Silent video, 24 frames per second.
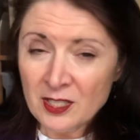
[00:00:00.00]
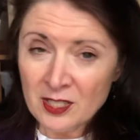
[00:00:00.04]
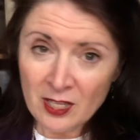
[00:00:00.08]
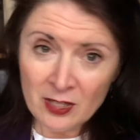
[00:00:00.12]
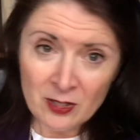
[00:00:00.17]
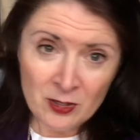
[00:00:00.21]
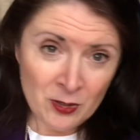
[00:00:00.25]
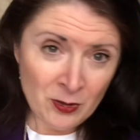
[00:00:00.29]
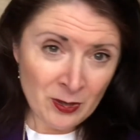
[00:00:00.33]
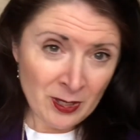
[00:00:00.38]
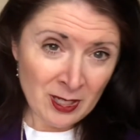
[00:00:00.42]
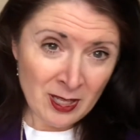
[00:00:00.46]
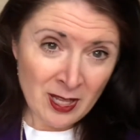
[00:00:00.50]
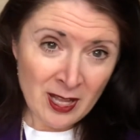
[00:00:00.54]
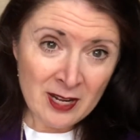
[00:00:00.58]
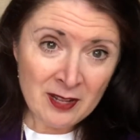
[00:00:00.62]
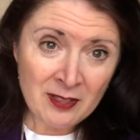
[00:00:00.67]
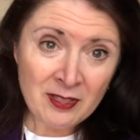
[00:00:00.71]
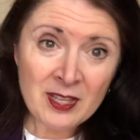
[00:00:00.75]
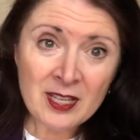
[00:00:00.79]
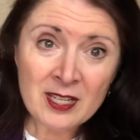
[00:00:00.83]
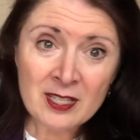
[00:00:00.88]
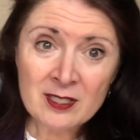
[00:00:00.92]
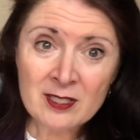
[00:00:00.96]
doing a lot
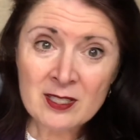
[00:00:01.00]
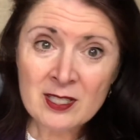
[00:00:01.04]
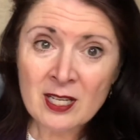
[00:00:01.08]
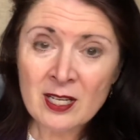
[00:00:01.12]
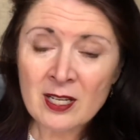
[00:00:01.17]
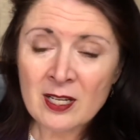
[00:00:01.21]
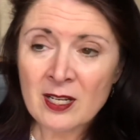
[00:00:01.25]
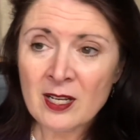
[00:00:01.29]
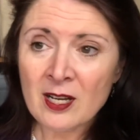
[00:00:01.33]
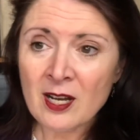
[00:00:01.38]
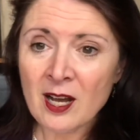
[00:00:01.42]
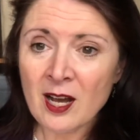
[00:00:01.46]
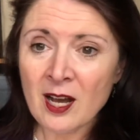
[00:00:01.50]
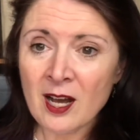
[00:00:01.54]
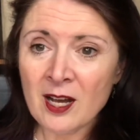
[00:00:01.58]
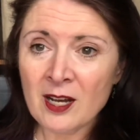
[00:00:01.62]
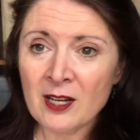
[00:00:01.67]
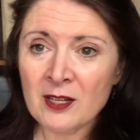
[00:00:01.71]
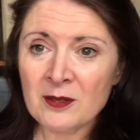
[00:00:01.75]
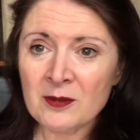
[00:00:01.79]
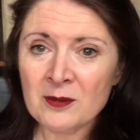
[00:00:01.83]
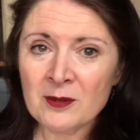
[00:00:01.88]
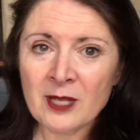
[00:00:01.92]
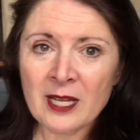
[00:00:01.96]
of things
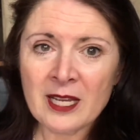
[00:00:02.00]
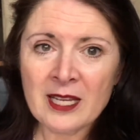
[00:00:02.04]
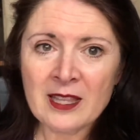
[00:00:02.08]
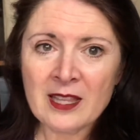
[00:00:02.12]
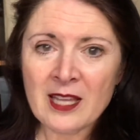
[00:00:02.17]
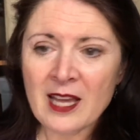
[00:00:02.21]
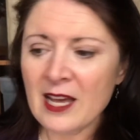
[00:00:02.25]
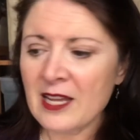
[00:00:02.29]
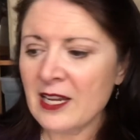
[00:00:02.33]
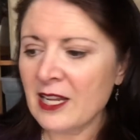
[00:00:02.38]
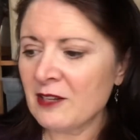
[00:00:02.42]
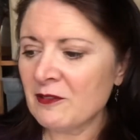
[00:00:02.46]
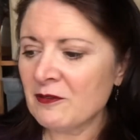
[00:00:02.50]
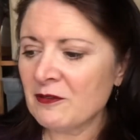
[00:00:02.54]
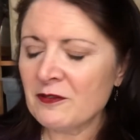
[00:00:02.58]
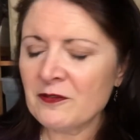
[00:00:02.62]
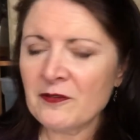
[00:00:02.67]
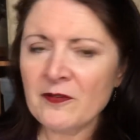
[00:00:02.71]
uh, like that, and